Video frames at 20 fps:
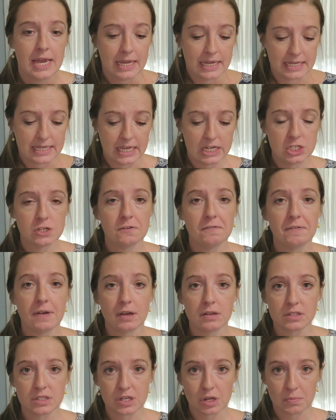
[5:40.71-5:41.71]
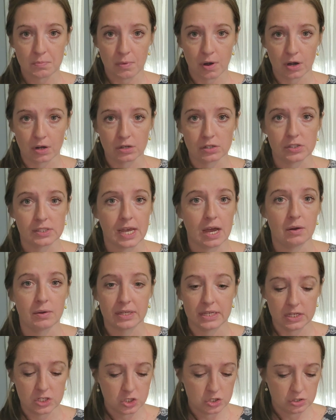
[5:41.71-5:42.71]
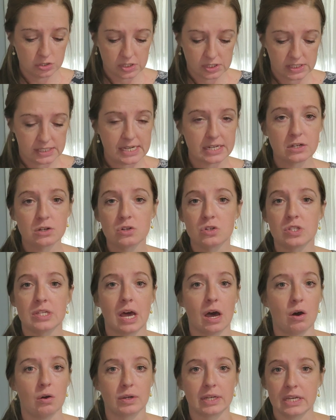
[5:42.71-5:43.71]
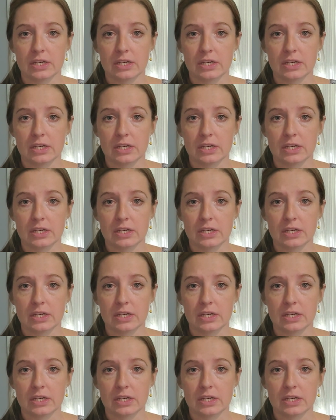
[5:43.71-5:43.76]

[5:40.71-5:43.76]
Get your felt tip markers out, get your stickers out,